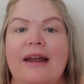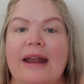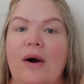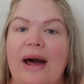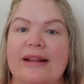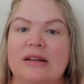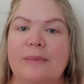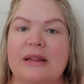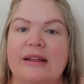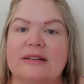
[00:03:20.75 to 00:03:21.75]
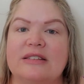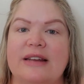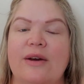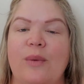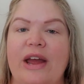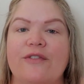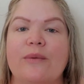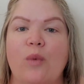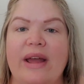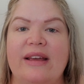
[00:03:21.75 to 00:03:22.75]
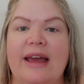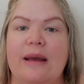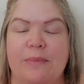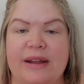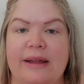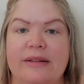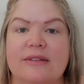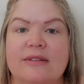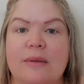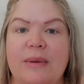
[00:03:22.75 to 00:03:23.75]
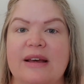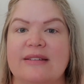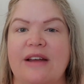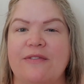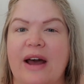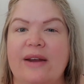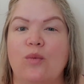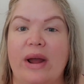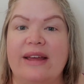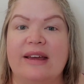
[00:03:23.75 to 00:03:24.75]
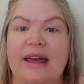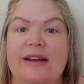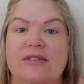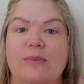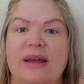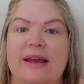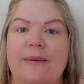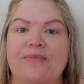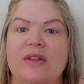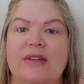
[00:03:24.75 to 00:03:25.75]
Now I typically stay away from white cake blends because I find white cake to be